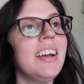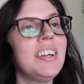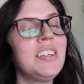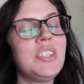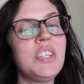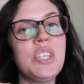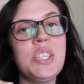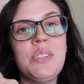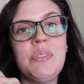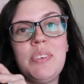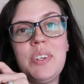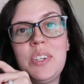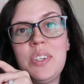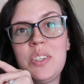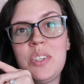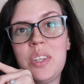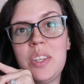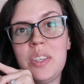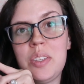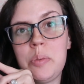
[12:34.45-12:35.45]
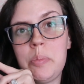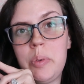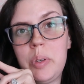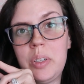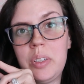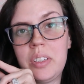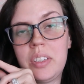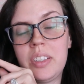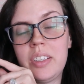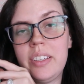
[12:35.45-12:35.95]
I just finished this
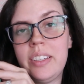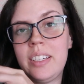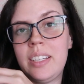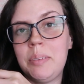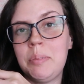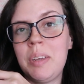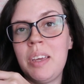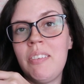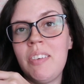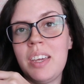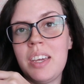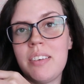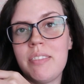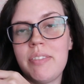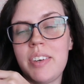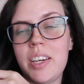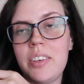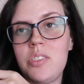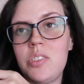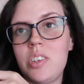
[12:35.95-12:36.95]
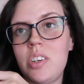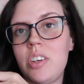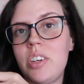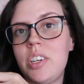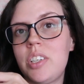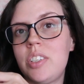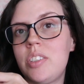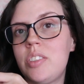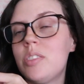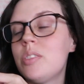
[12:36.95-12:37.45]
book and I'm giving it five
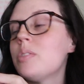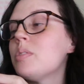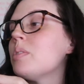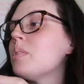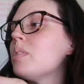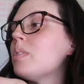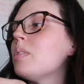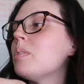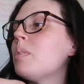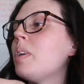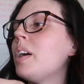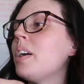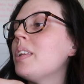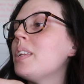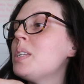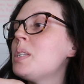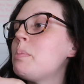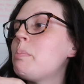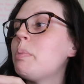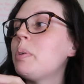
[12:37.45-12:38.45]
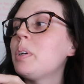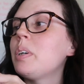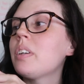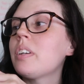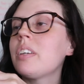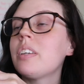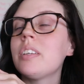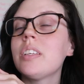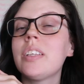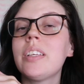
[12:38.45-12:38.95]
stars. While this
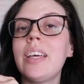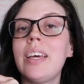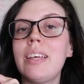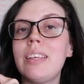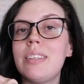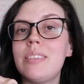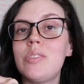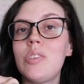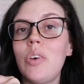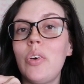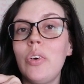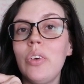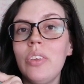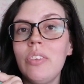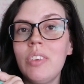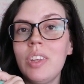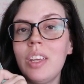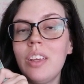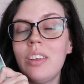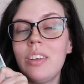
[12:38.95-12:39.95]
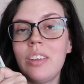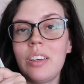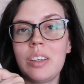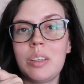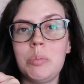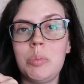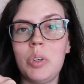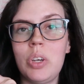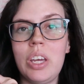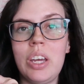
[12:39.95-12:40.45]
book has all the
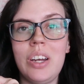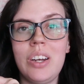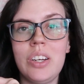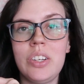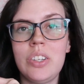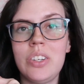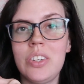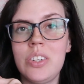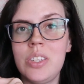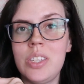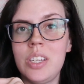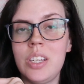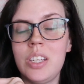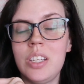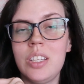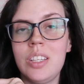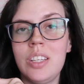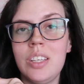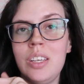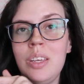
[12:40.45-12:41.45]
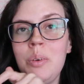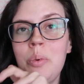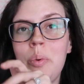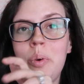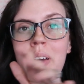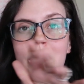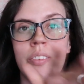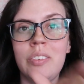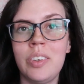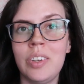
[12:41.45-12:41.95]
unlockable characters in it that you
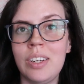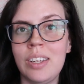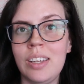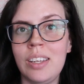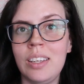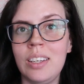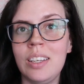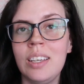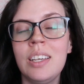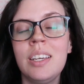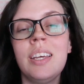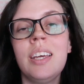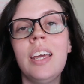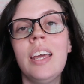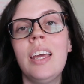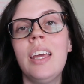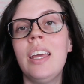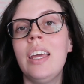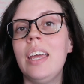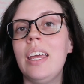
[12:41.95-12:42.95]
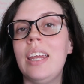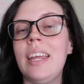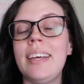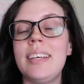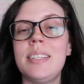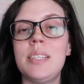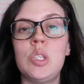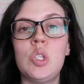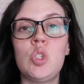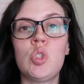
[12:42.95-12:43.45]
will ever need, it
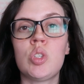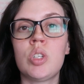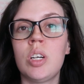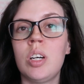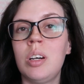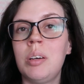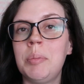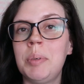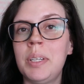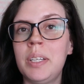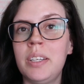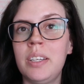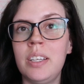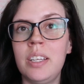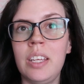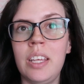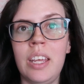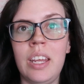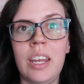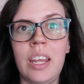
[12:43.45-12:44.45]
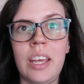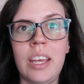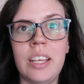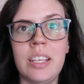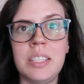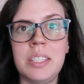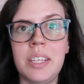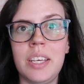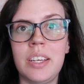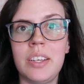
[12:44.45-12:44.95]
has drama, it
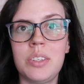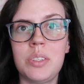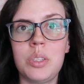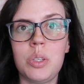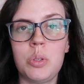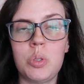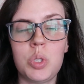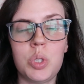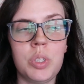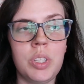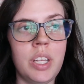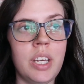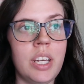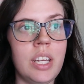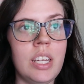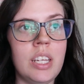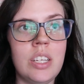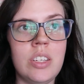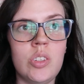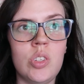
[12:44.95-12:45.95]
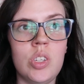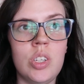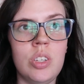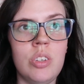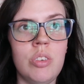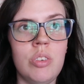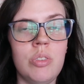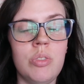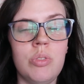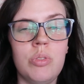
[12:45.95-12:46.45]
has like socialite
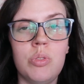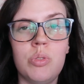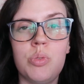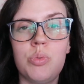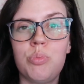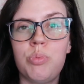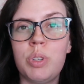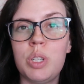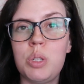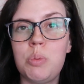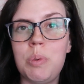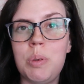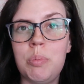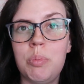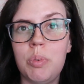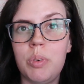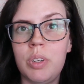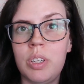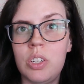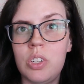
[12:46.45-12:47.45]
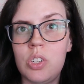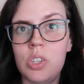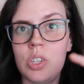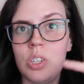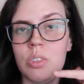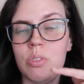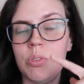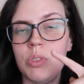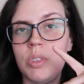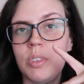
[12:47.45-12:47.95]
issues, rich people
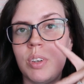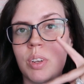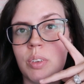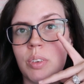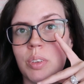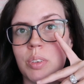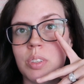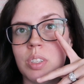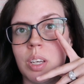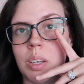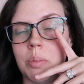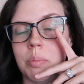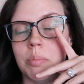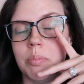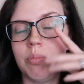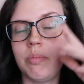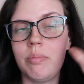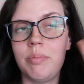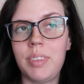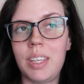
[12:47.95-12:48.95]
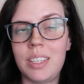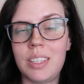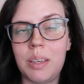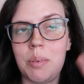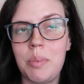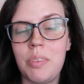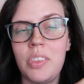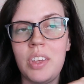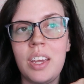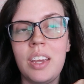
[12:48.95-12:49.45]
issues, you know, this type that
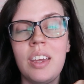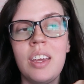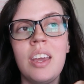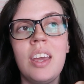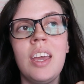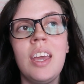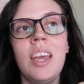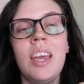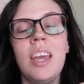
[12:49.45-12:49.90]
type of thing.